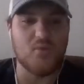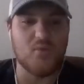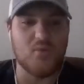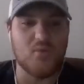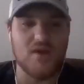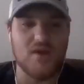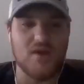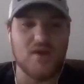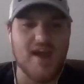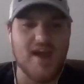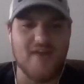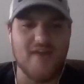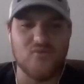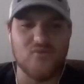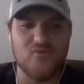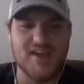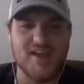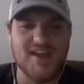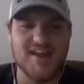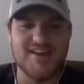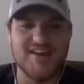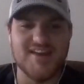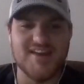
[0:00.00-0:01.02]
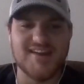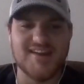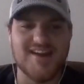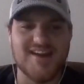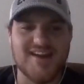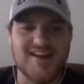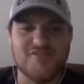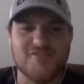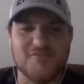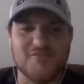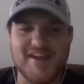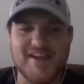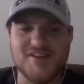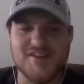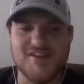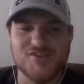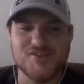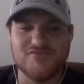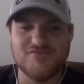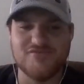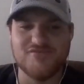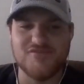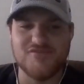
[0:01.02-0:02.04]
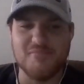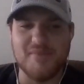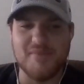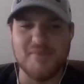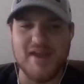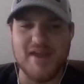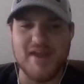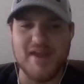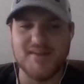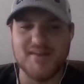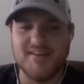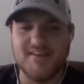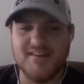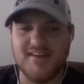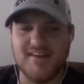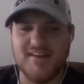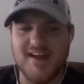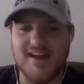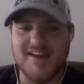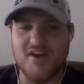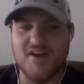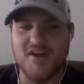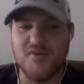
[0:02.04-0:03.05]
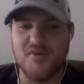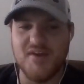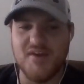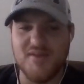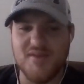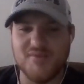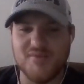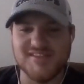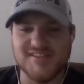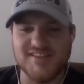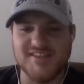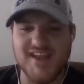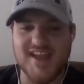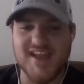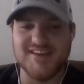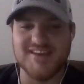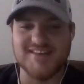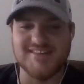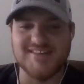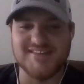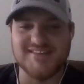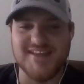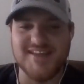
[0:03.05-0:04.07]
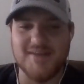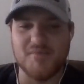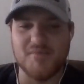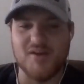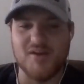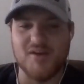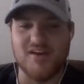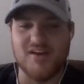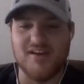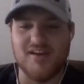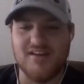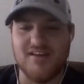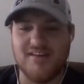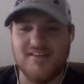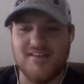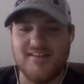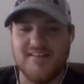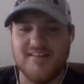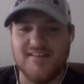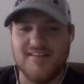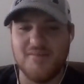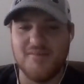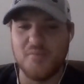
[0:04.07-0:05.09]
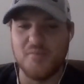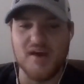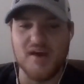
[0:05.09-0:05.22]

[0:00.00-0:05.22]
have we gotten a confirmation from Bettman? I know he was saying December, but